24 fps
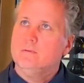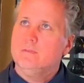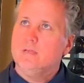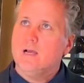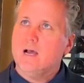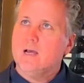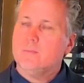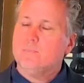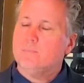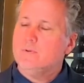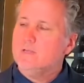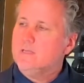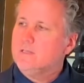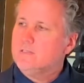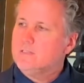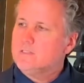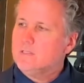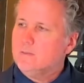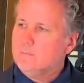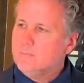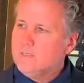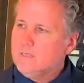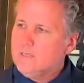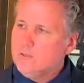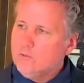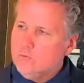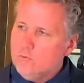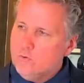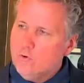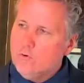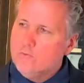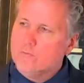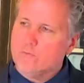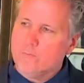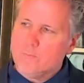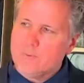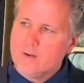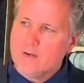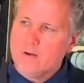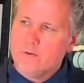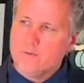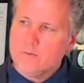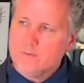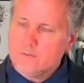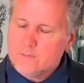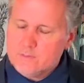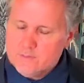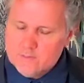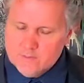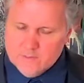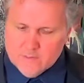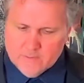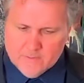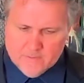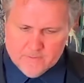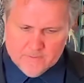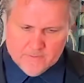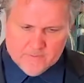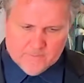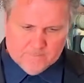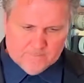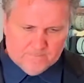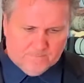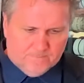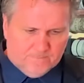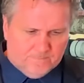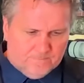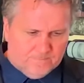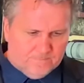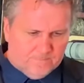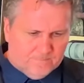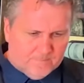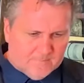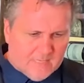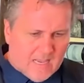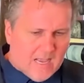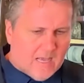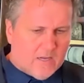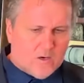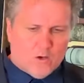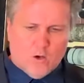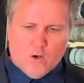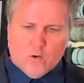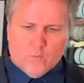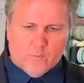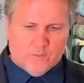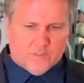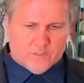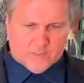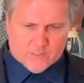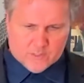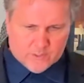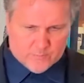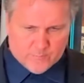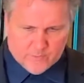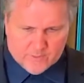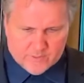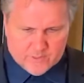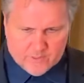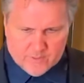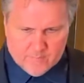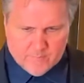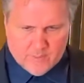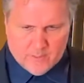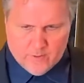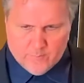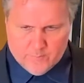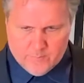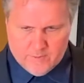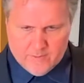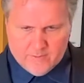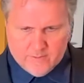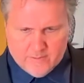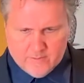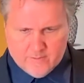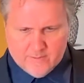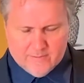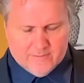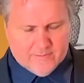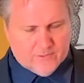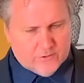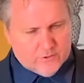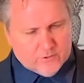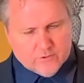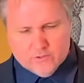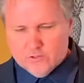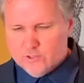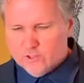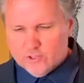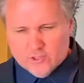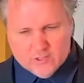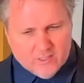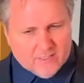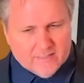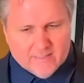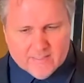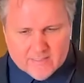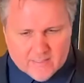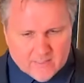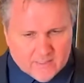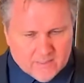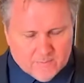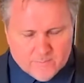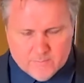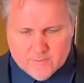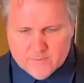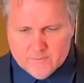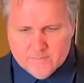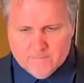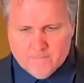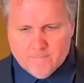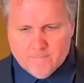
not being somebody who overparents, not always expressing my opinion and just shutting up,